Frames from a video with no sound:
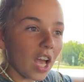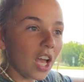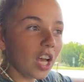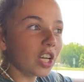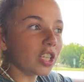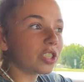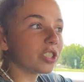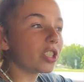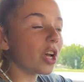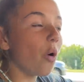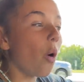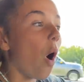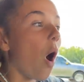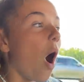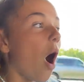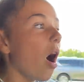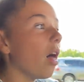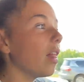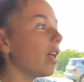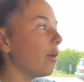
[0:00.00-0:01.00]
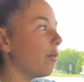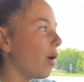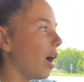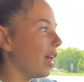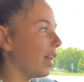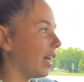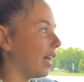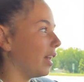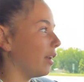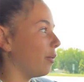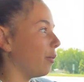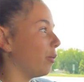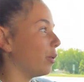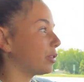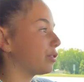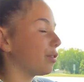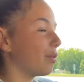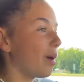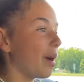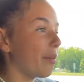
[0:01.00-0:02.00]
So all I wanted was
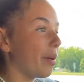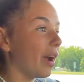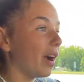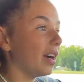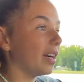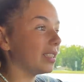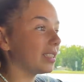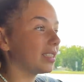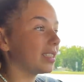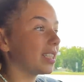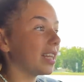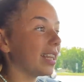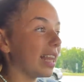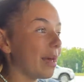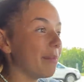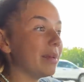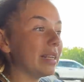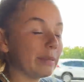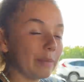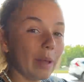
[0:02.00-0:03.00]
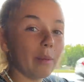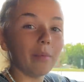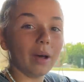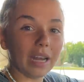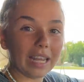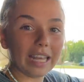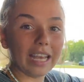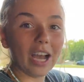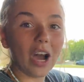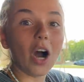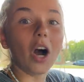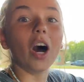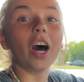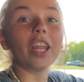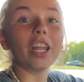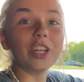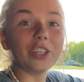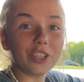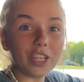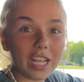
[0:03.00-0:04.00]
for my parents to let me spend money on
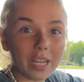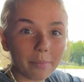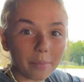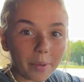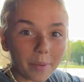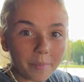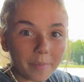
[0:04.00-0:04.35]
a Jeep,